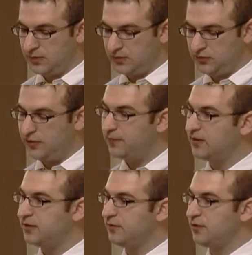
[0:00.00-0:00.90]
You see,
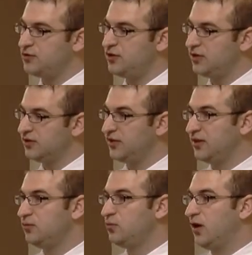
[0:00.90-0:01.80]
Frater Evangelista
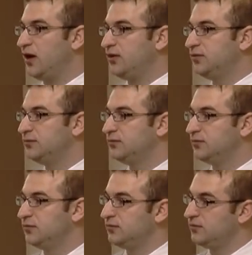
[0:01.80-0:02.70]
said while
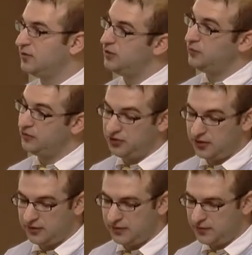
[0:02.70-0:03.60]
he was
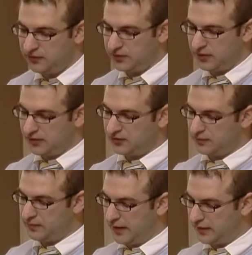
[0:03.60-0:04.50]
here and he visited us
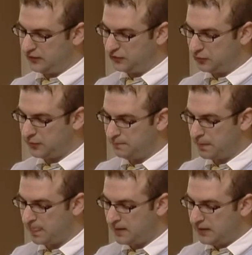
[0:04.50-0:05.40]
and had a sermon
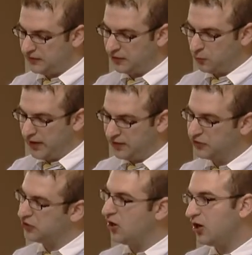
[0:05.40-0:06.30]
he said, Why does a
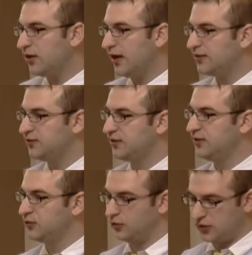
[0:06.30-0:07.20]
car
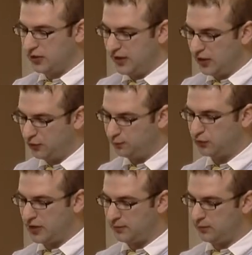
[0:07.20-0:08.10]
accident or a health
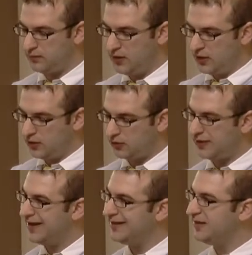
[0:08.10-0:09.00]
problem or
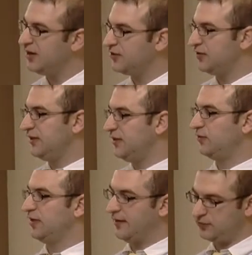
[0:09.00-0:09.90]
any other
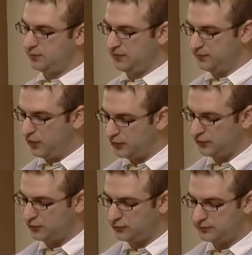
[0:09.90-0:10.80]
evil have to befall
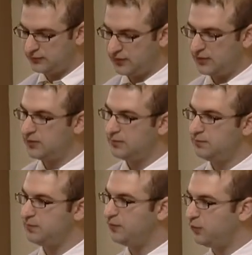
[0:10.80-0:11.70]
you
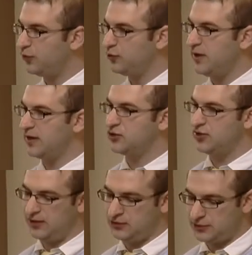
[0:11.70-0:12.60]
before you make a
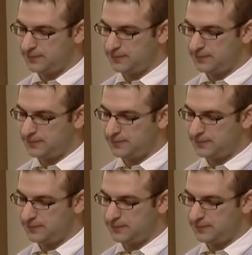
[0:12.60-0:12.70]
change?